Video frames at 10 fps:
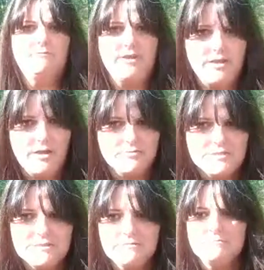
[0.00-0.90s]

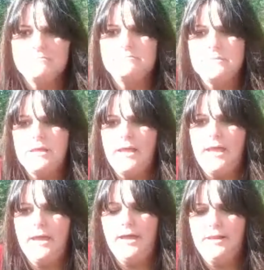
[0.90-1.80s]
videos,
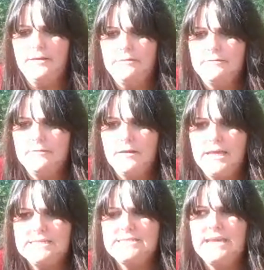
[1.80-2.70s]
and
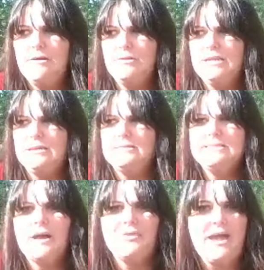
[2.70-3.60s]
he's down in
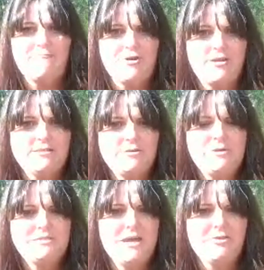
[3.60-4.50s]
South Africa, so
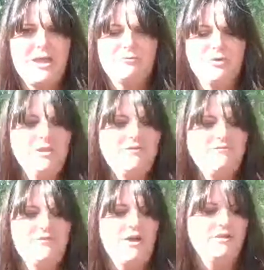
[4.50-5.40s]
he's got that really
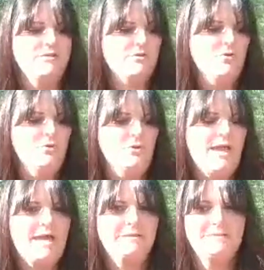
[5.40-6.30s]
fun, cool
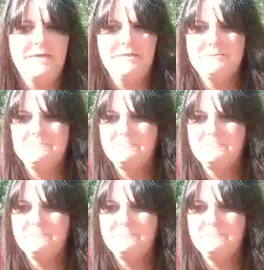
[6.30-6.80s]
accent.